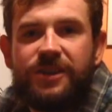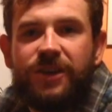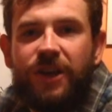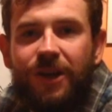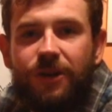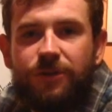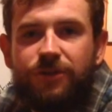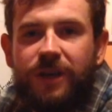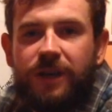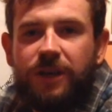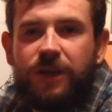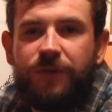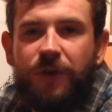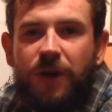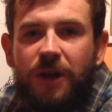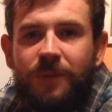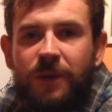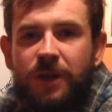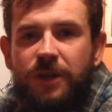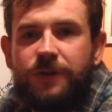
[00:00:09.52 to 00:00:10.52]
and girls, thank you
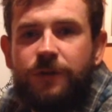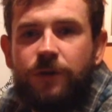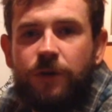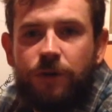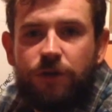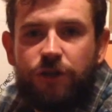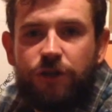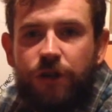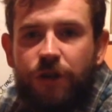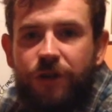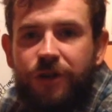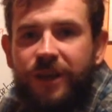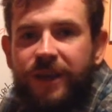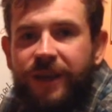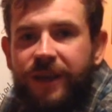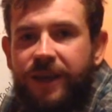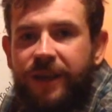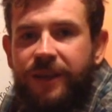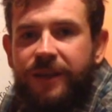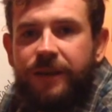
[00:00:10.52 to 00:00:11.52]
very much for tuning
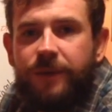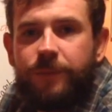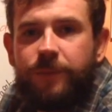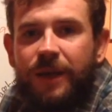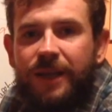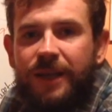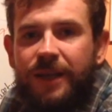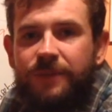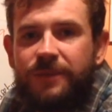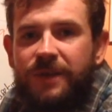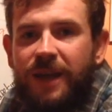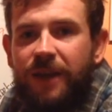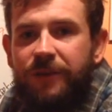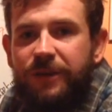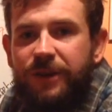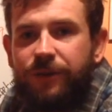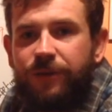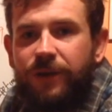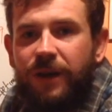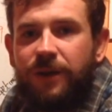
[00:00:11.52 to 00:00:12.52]
in. My name's
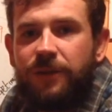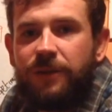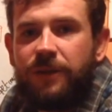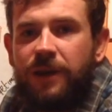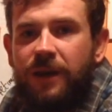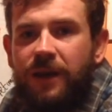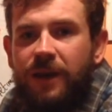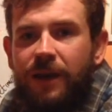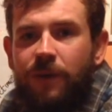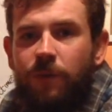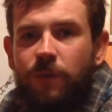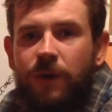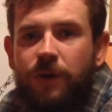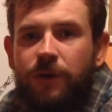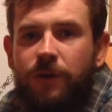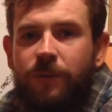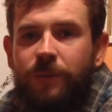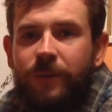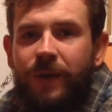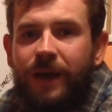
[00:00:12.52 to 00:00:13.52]
Harry Crowther and
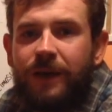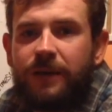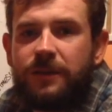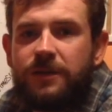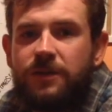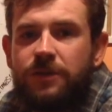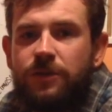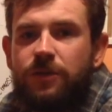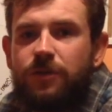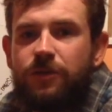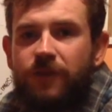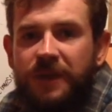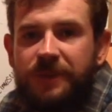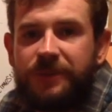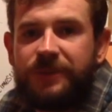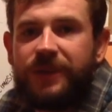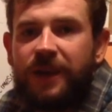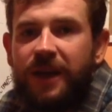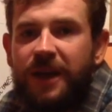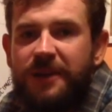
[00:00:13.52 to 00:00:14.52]
welcome back to Grape
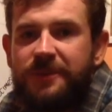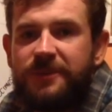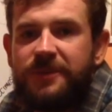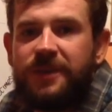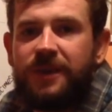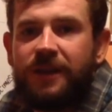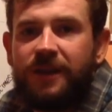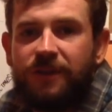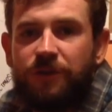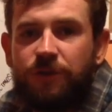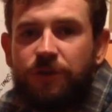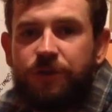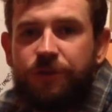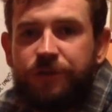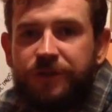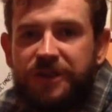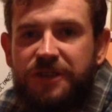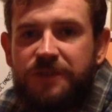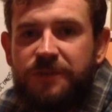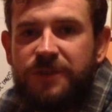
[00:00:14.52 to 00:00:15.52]
Times, a little
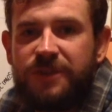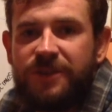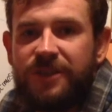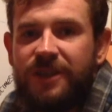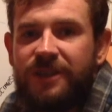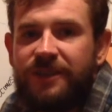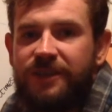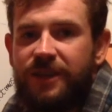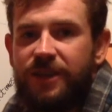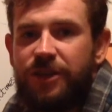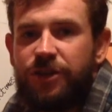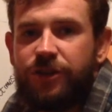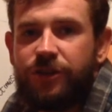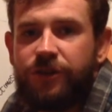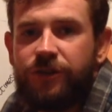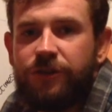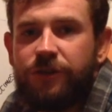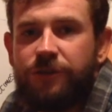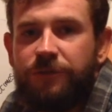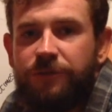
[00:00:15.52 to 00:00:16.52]
Christmas
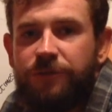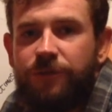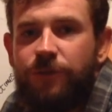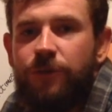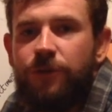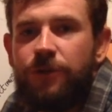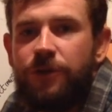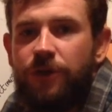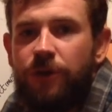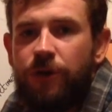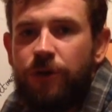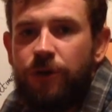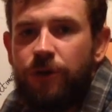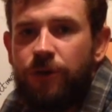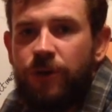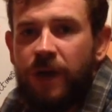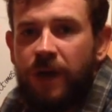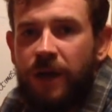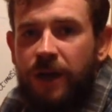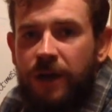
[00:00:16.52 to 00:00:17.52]
edition for
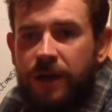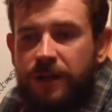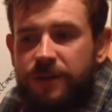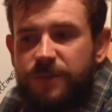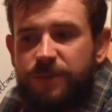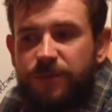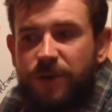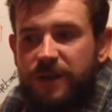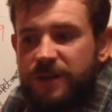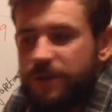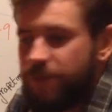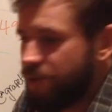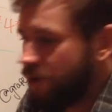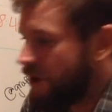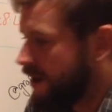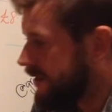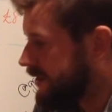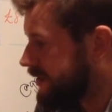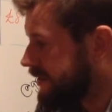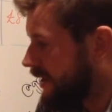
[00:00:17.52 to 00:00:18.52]
you. Surprise,
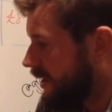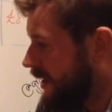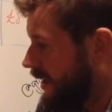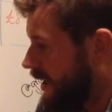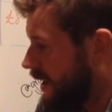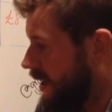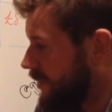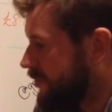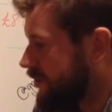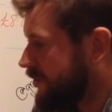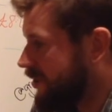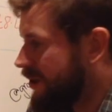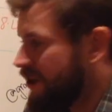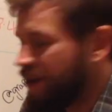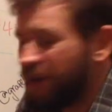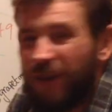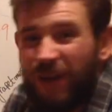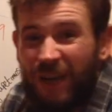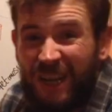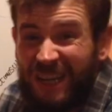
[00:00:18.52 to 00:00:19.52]
surprise, I'm going to
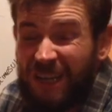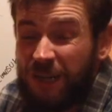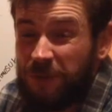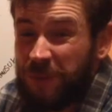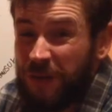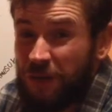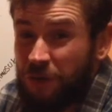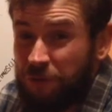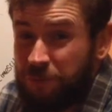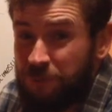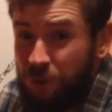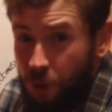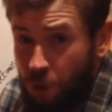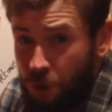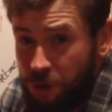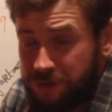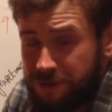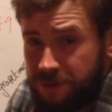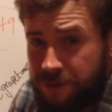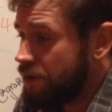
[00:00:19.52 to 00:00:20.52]
look at a little bit of
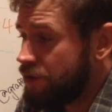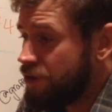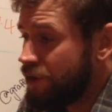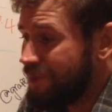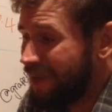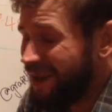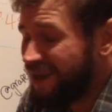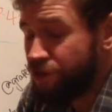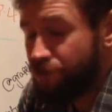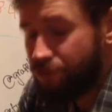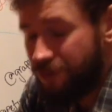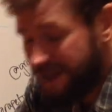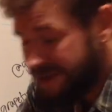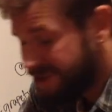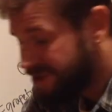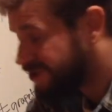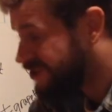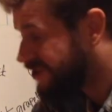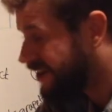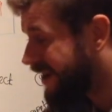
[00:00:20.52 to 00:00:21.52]
port. To my
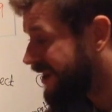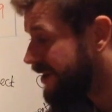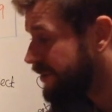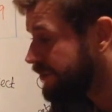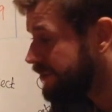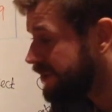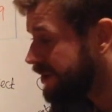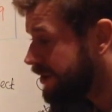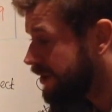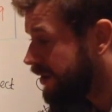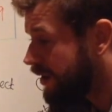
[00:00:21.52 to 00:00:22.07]
great shame,